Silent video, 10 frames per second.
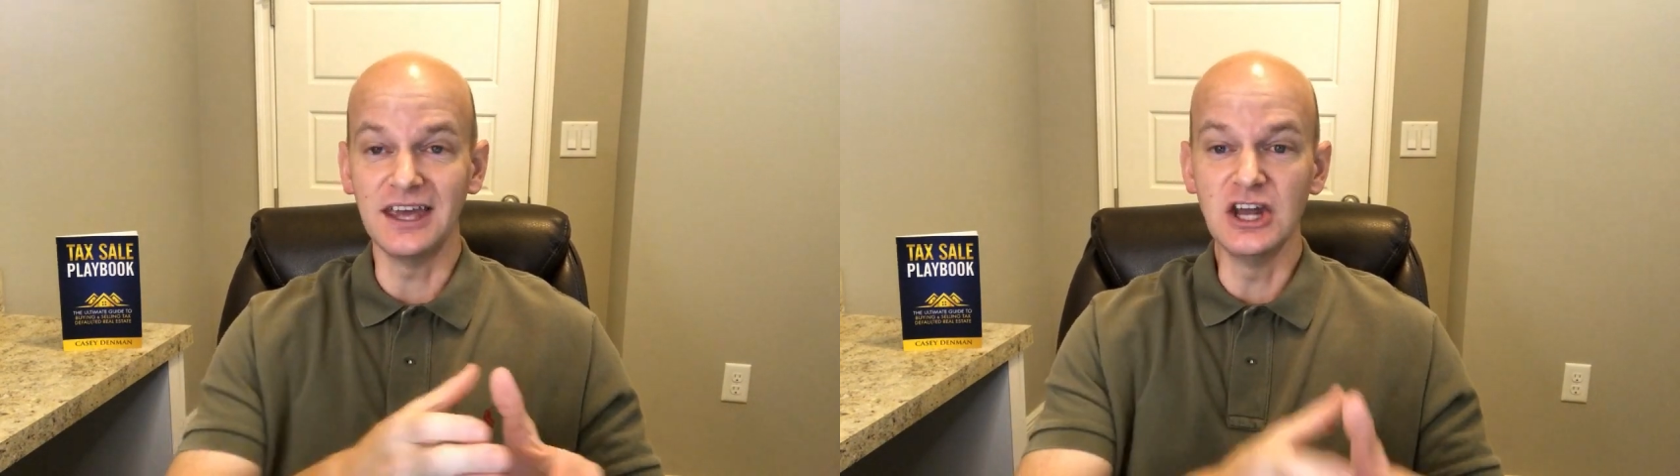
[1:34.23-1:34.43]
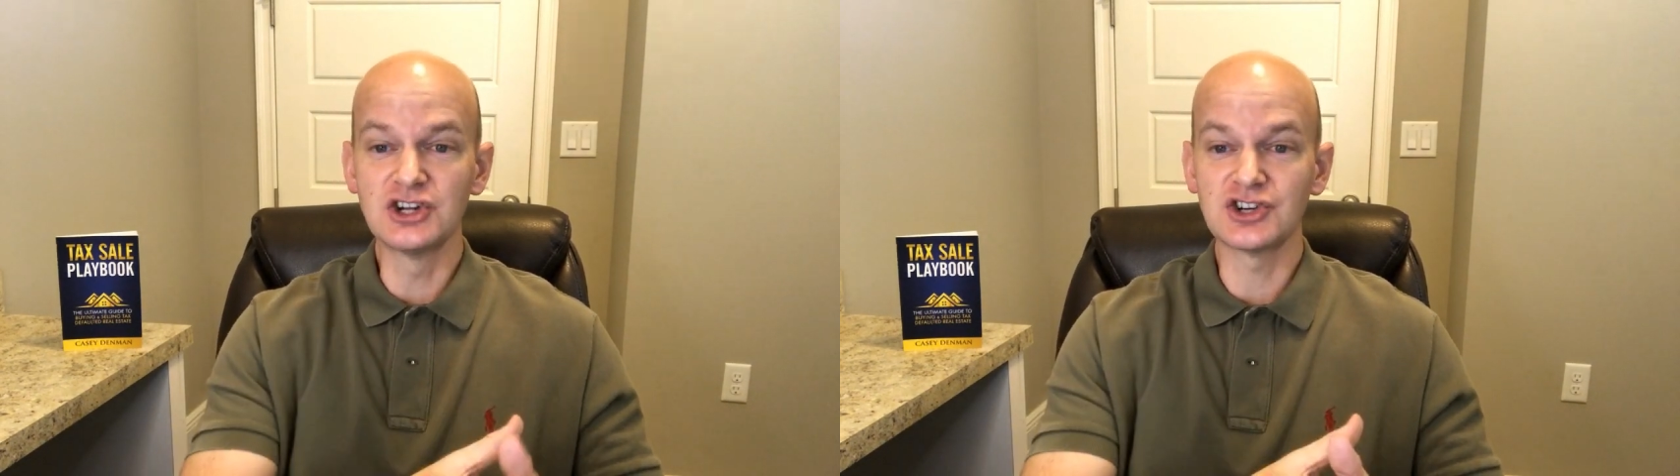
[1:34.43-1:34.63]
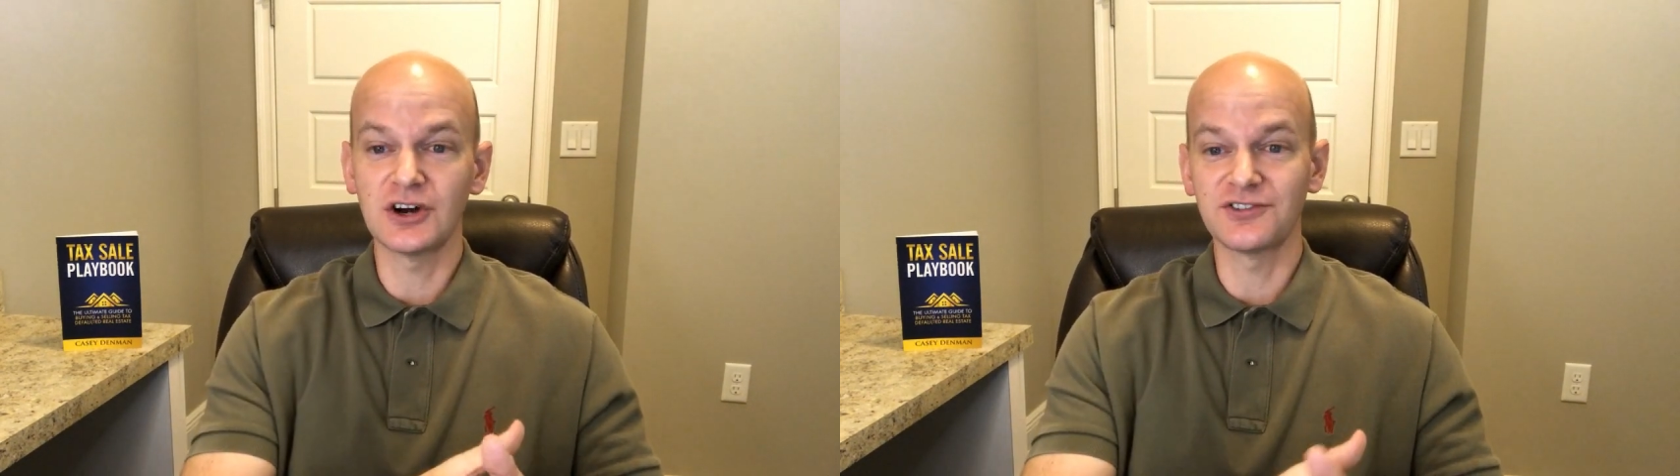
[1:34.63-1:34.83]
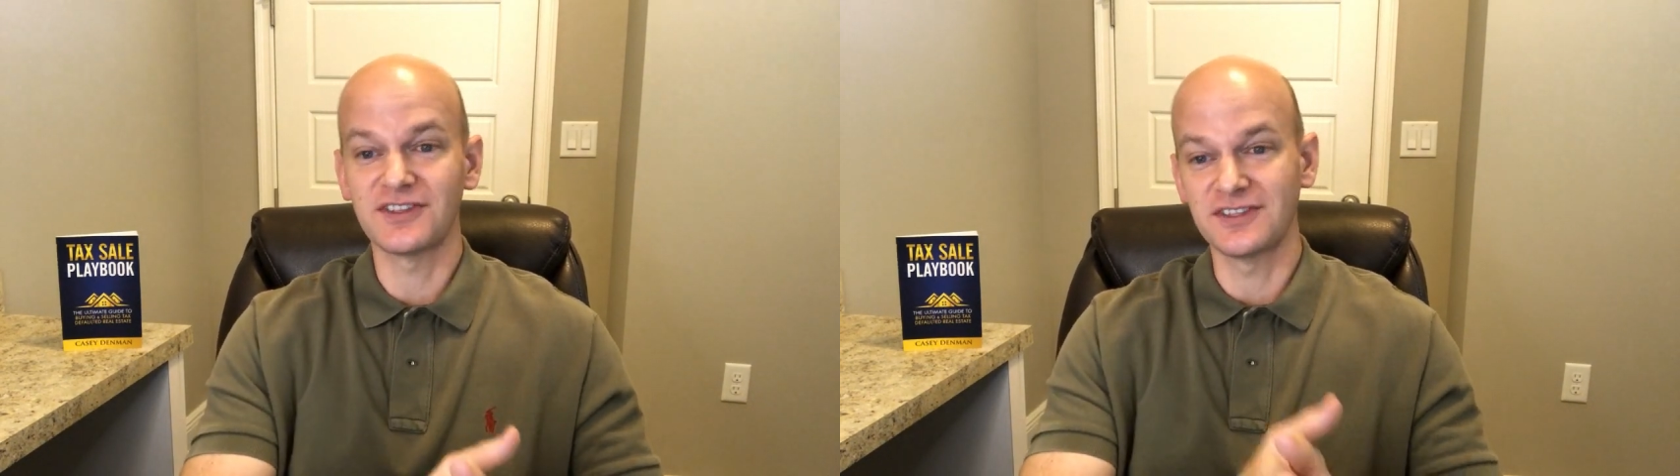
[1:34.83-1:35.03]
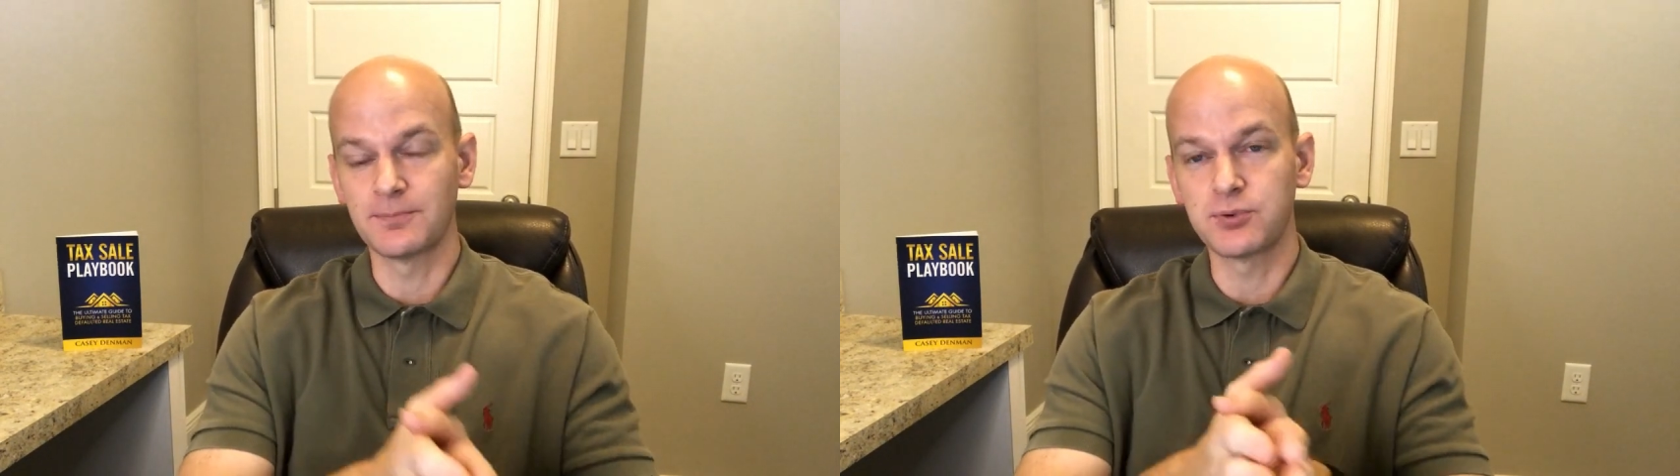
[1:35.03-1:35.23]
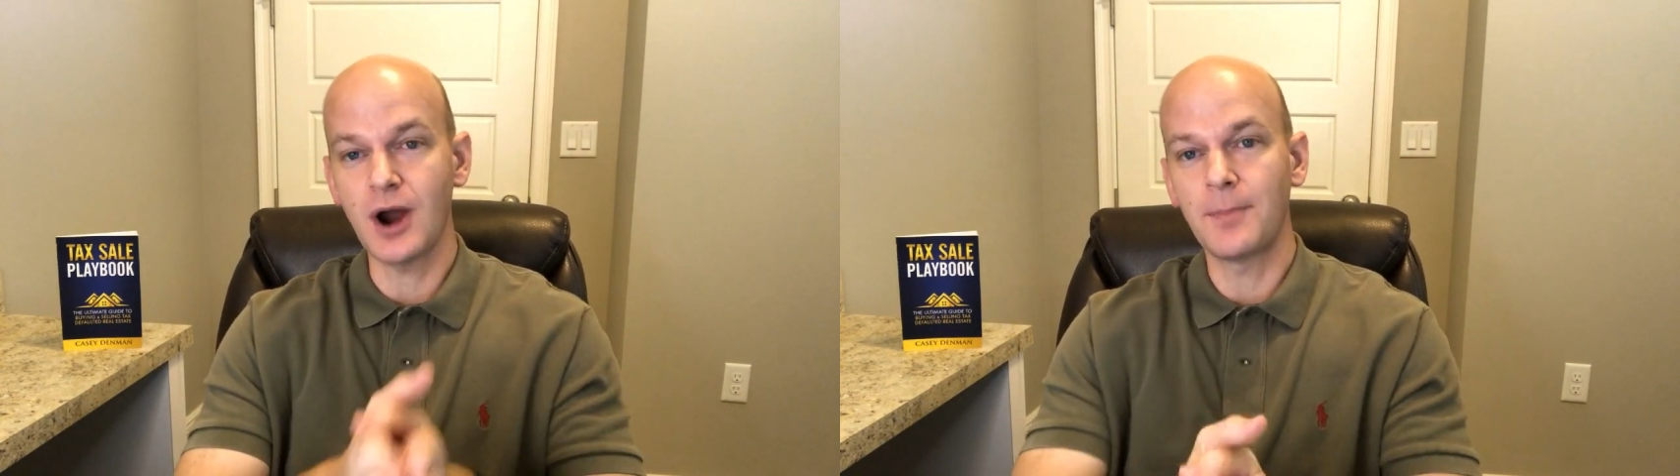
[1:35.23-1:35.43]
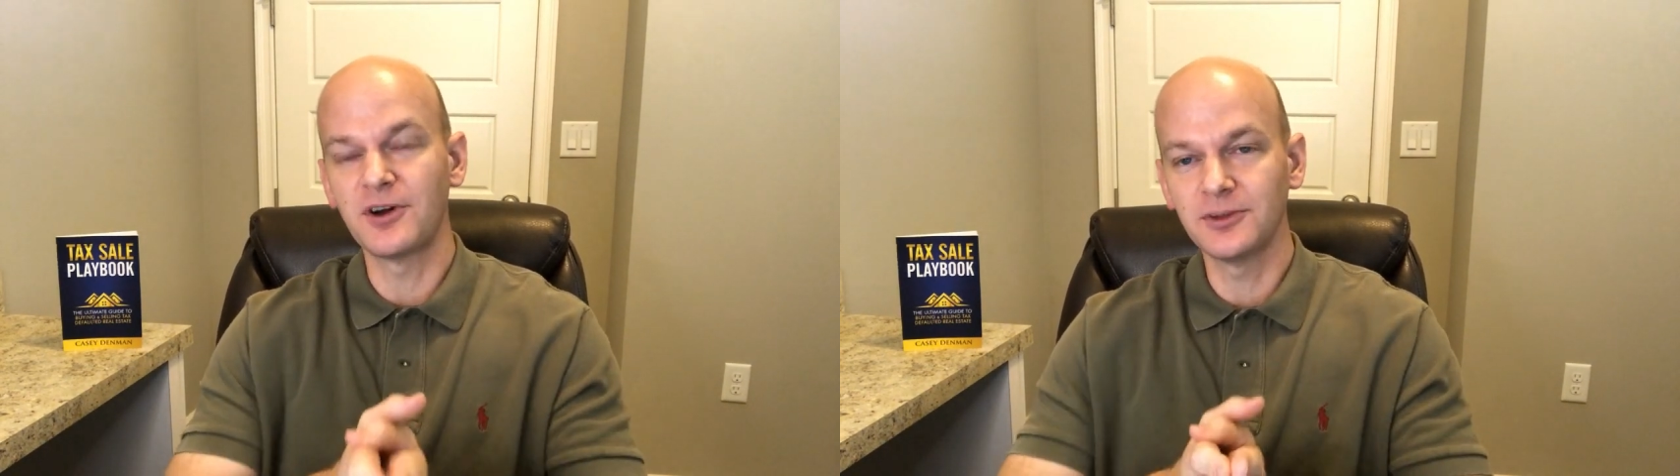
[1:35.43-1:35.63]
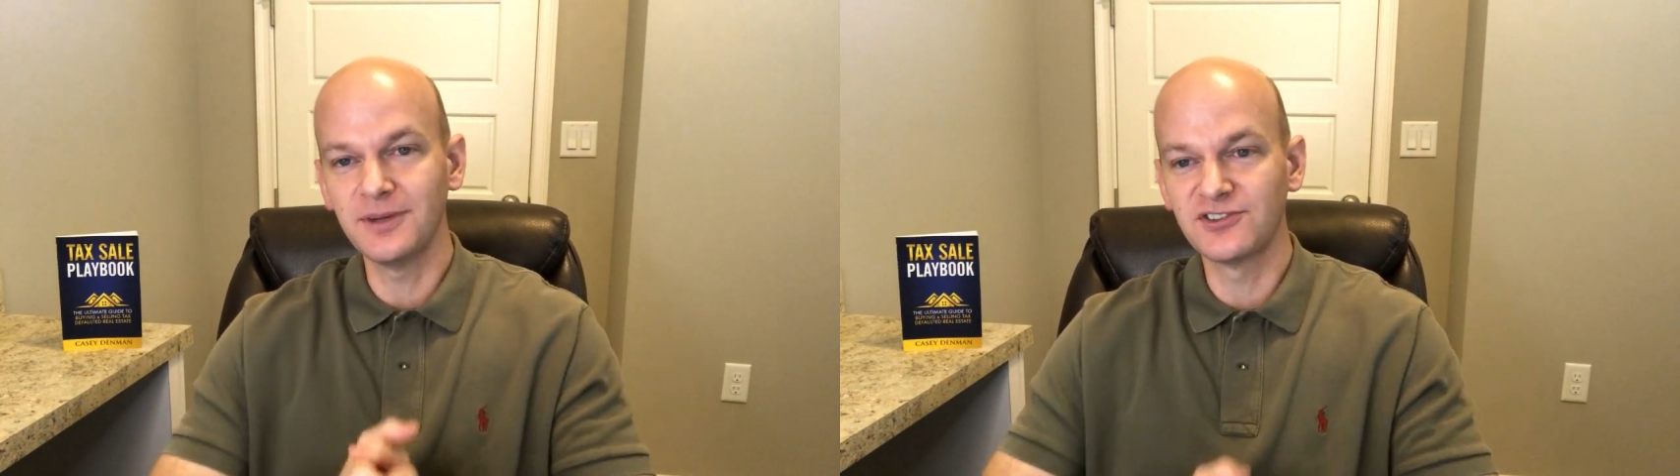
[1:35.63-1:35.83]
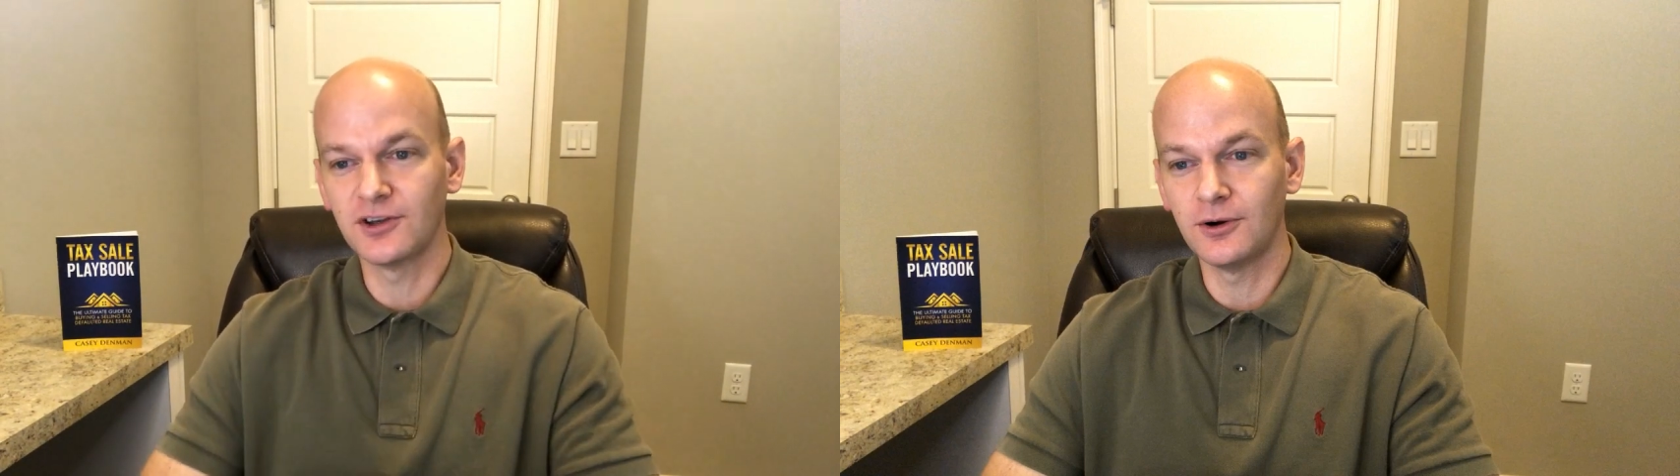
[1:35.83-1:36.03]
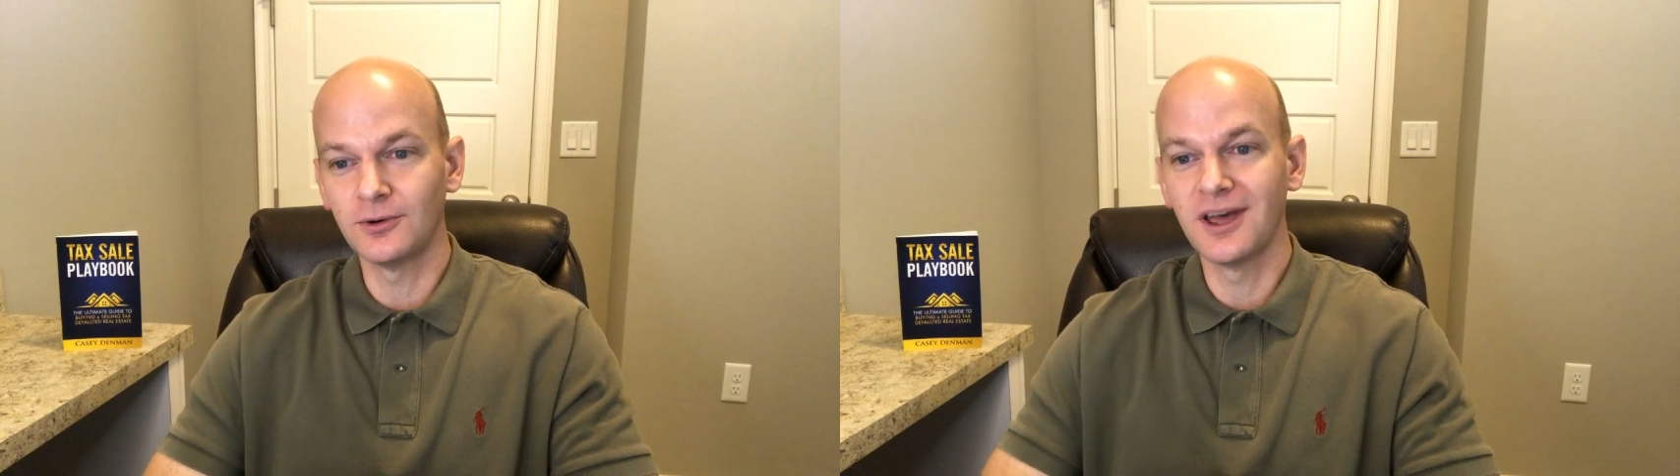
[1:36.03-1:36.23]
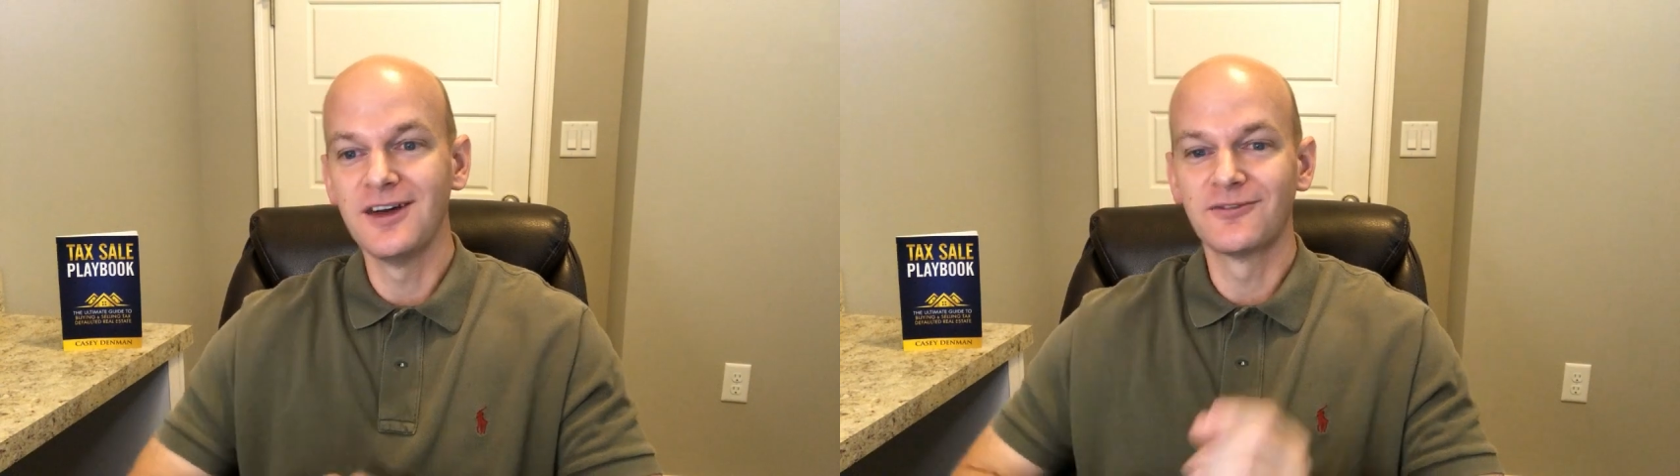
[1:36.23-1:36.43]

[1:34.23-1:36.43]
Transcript: insurance that the property is to be sold